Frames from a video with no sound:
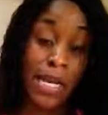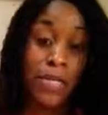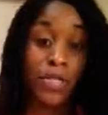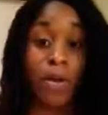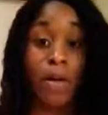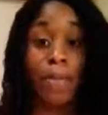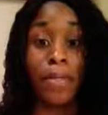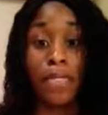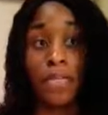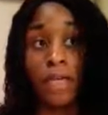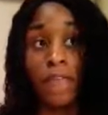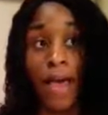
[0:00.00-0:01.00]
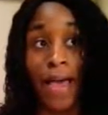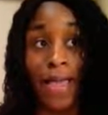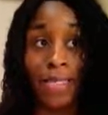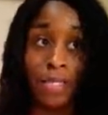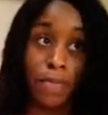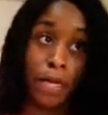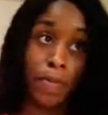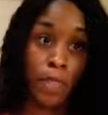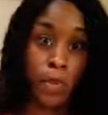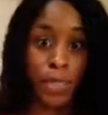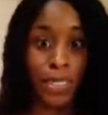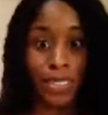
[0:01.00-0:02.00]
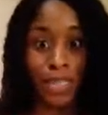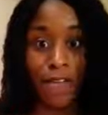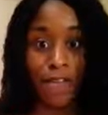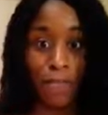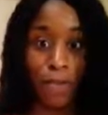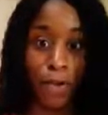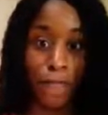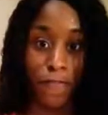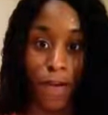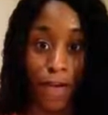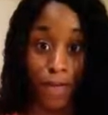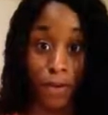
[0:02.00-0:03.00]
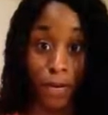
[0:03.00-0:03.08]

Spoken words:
So I believe I estimated between 7.5